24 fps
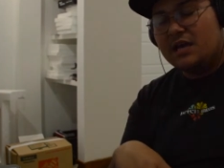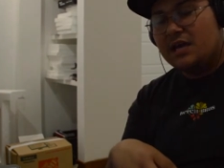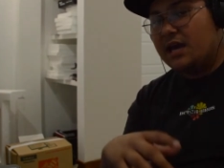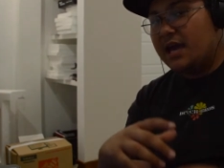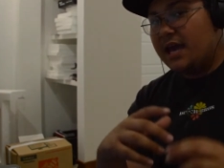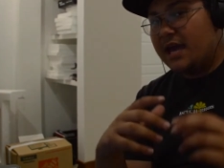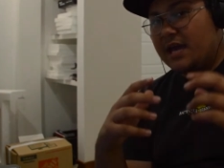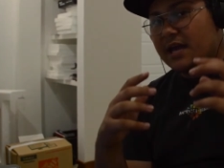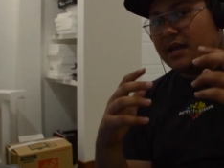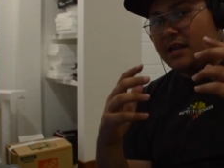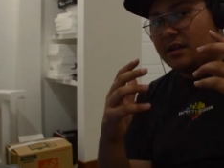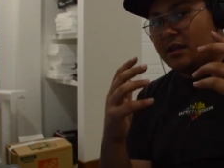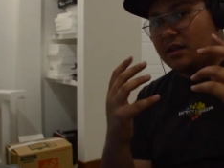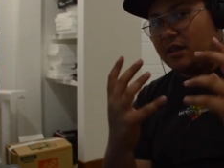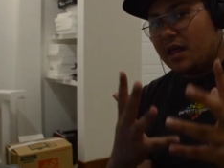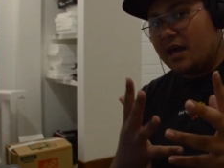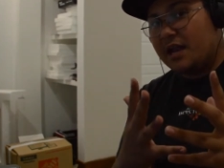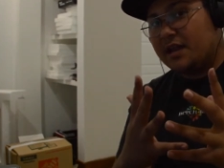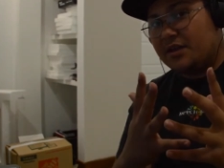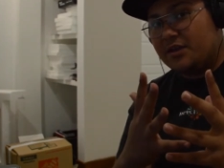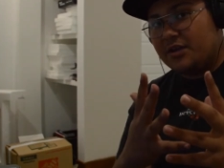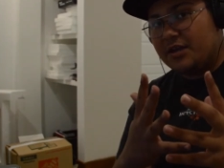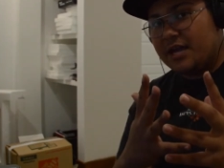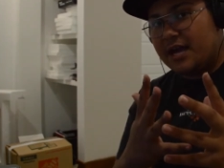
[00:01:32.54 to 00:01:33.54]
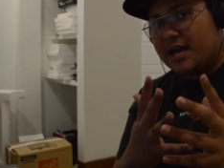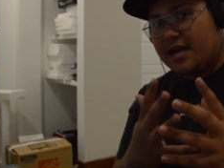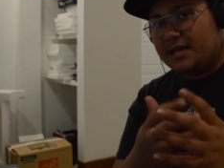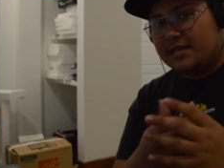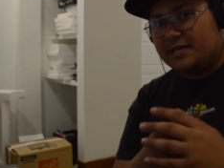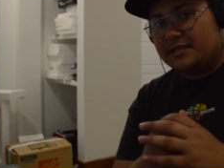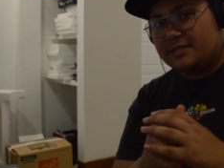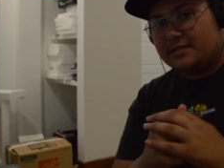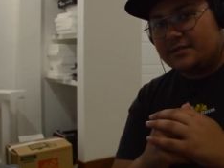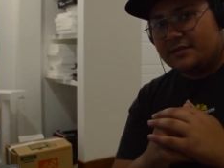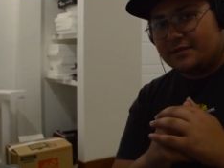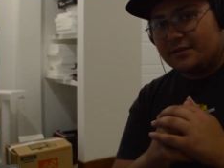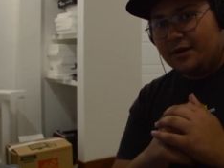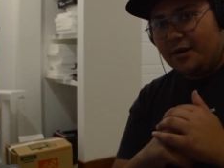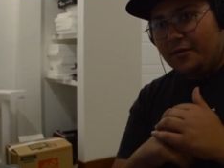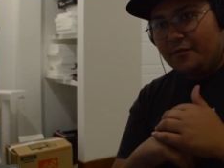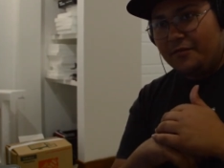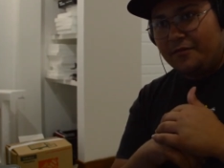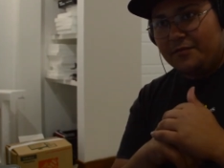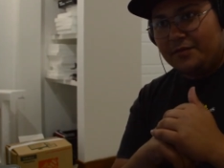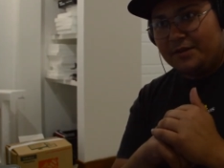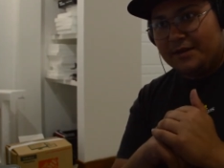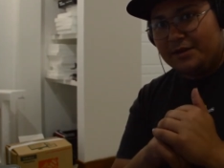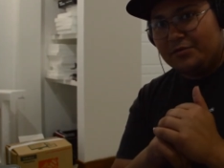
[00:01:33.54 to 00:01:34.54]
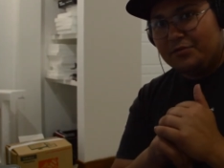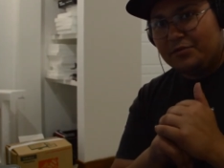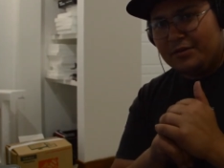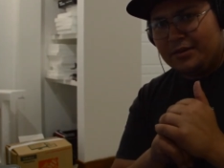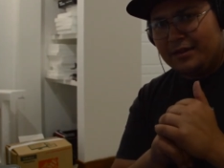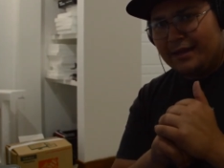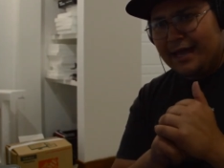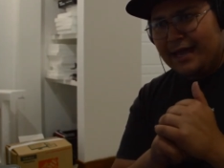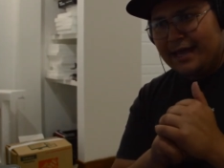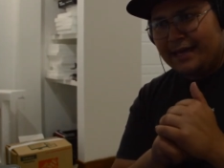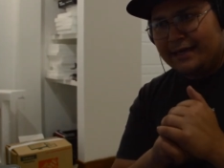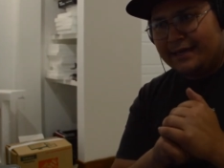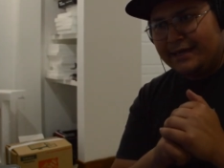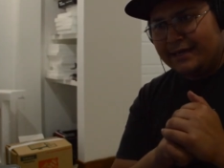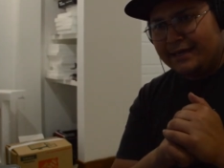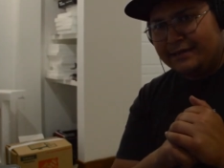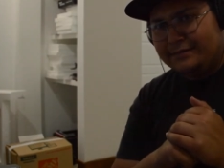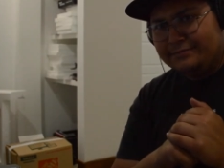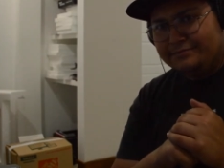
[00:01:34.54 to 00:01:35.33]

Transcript: and a lot of you guys hopefully will like it.